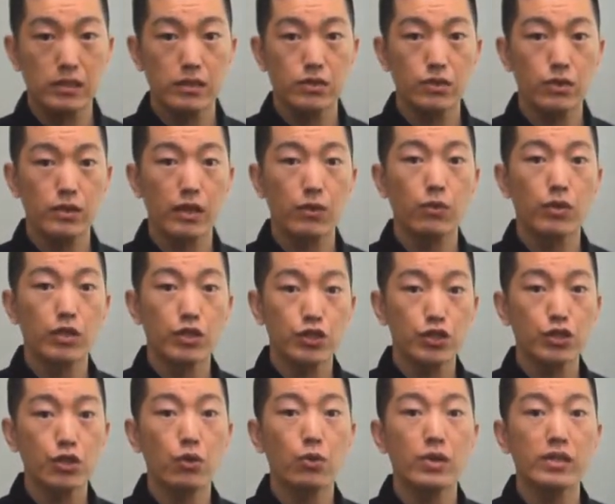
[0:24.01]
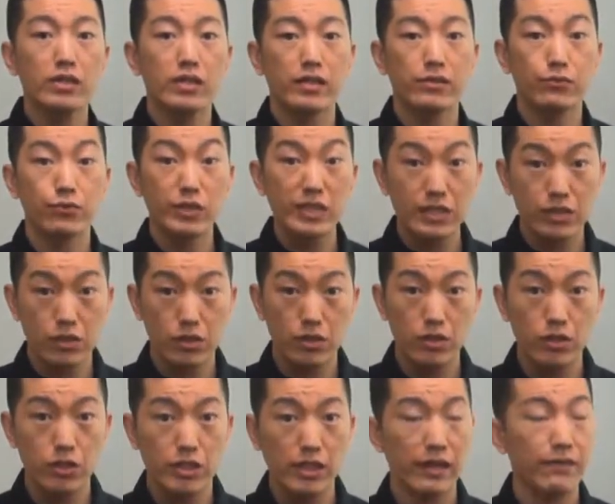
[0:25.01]
So they want to show what they've
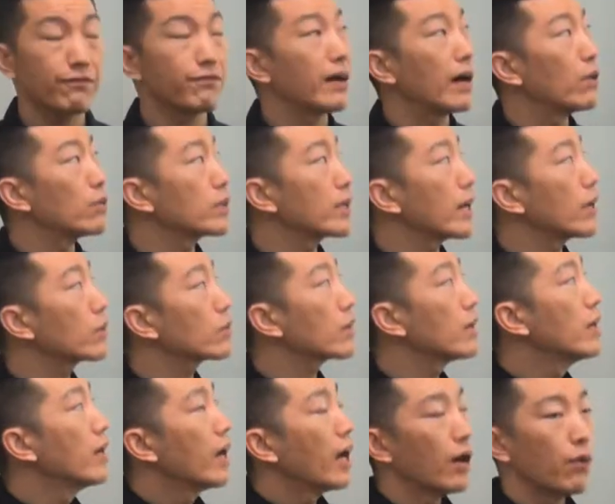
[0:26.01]
researched and found out.